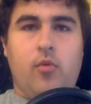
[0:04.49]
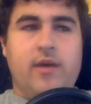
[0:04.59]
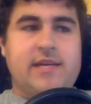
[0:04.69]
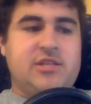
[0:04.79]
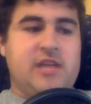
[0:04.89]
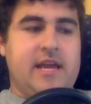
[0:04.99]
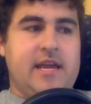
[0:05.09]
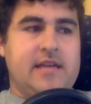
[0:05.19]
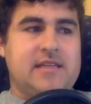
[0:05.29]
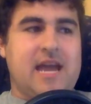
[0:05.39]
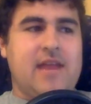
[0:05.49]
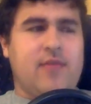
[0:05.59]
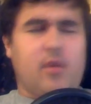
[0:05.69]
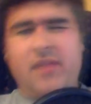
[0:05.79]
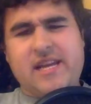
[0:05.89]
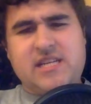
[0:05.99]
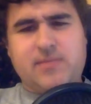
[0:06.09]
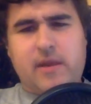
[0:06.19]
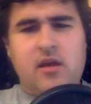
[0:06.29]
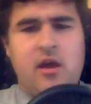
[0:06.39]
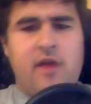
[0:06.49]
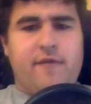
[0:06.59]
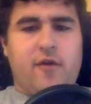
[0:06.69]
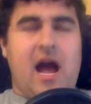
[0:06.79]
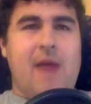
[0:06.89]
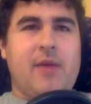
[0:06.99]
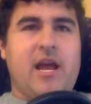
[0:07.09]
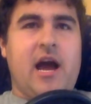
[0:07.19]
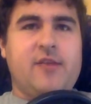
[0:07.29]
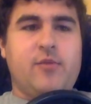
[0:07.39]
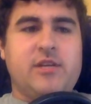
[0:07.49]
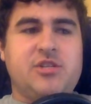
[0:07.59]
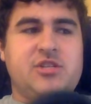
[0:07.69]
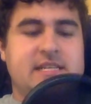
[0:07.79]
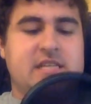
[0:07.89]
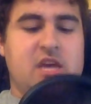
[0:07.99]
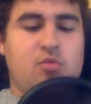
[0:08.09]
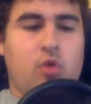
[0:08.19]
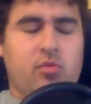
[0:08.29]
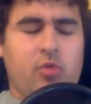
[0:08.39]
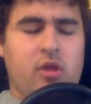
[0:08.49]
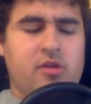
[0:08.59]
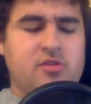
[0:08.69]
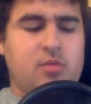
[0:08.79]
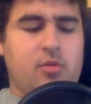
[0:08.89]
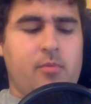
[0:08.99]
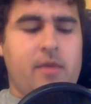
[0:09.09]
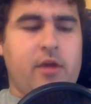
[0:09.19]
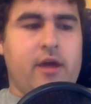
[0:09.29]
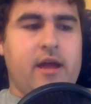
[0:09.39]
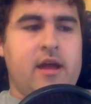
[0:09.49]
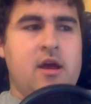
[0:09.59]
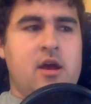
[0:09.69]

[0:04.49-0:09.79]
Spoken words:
which is kind of a replacement for Comic-Con, in which DC and Warner Brothers are premiering